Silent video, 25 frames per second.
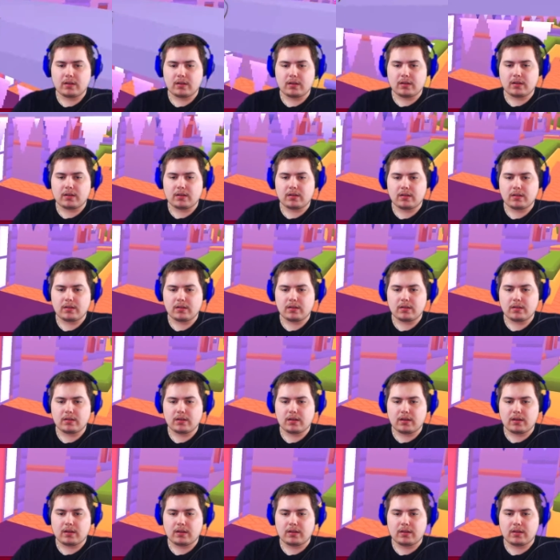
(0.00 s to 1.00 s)
Up,
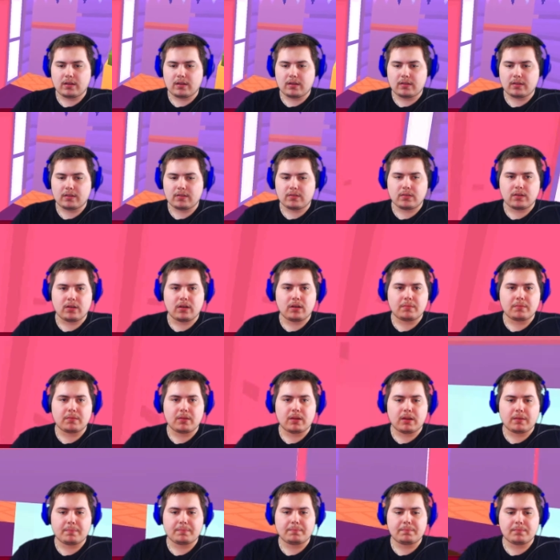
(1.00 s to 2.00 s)
up, up,
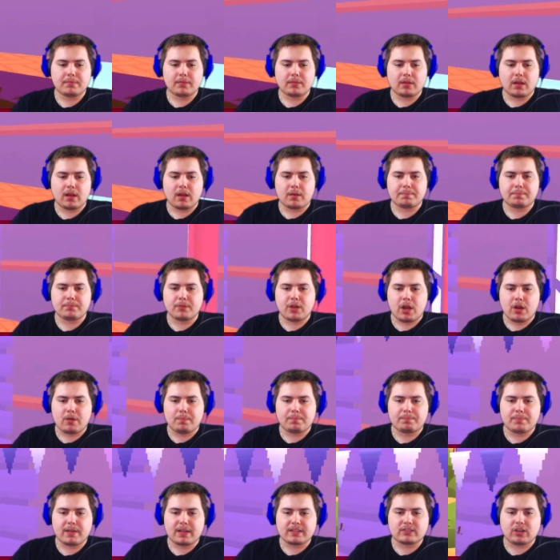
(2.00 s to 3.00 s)
up, up, up. Nope,
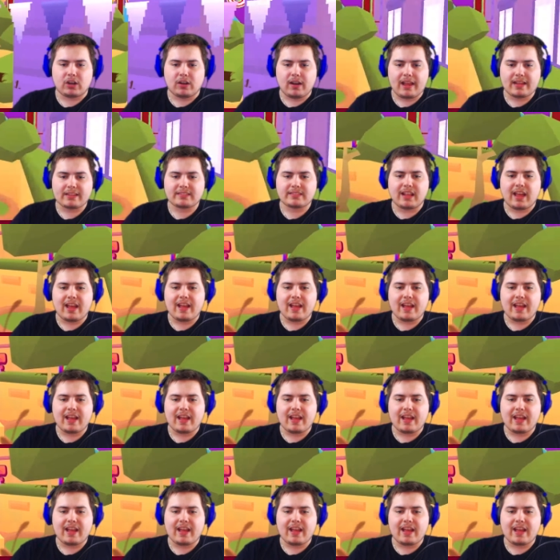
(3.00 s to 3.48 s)
that's our last